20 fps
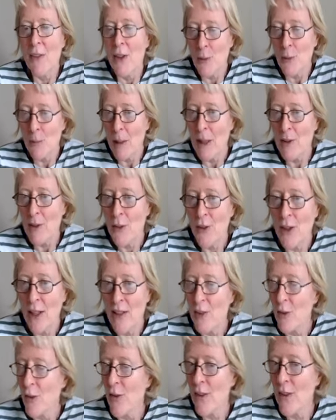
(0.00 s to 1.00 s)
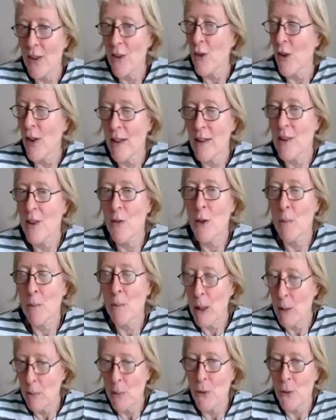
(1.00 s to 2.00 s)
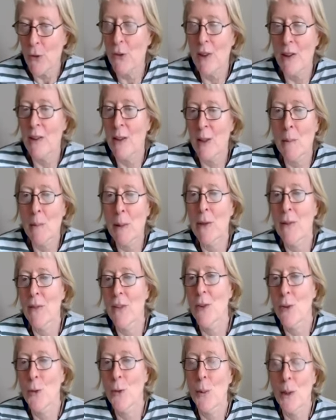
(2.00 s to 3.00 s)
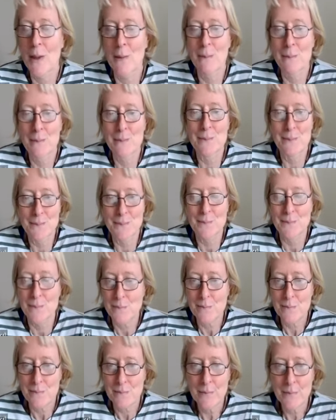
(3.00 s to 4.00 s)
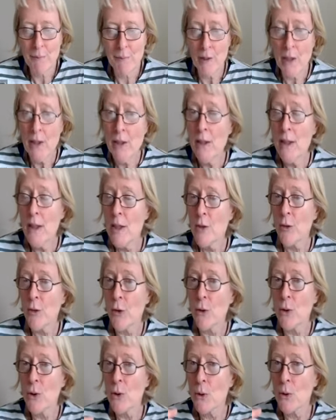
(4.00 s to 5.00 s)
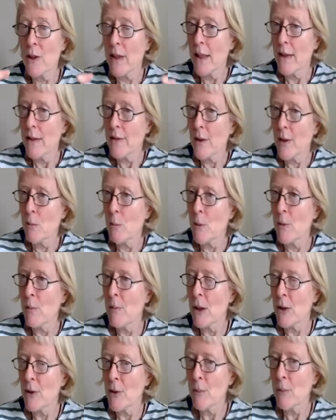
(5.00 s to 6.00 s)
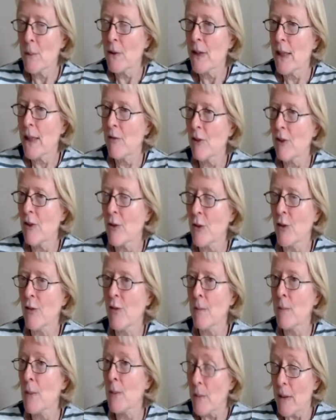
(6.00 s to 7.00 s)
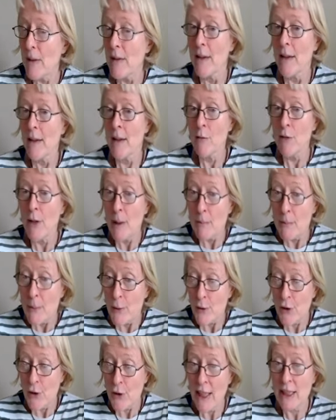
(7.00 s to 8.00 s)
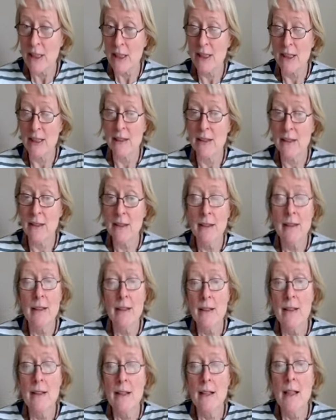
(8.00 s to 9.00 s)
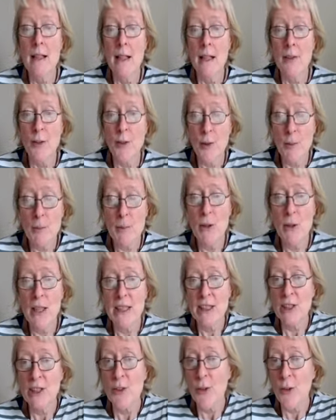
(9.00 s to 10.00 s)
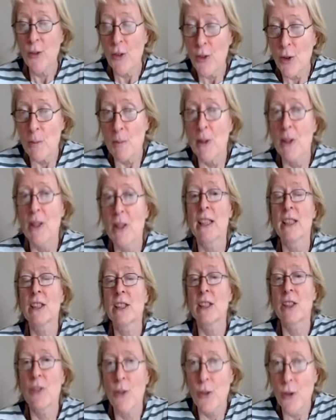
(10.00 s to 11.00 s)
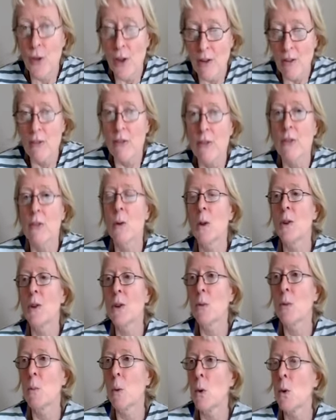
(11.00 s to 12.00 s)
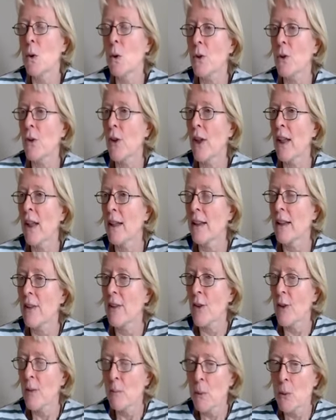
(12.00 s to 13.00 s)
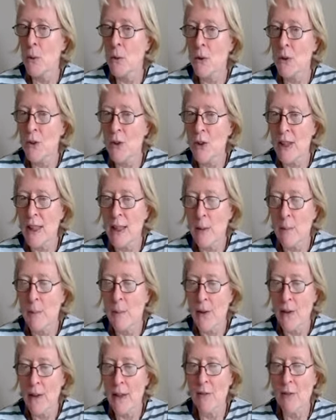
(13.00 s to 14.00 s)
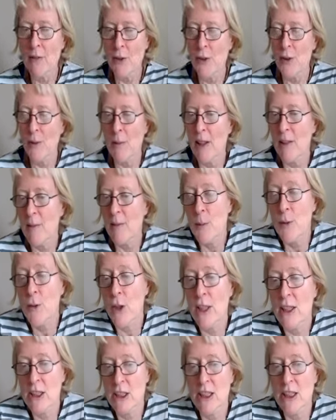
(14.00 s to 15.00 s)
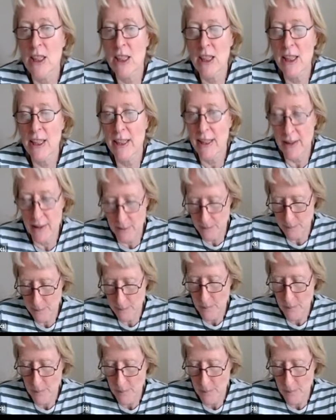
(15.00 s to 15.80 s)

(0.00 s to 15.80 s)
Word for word: this makes sense. There are scientific papers written about this one. So you can end up with multiple levels of, of abstraction, simulations of simulations of quantum walks, and it's important to keep the levels of abstraction clear.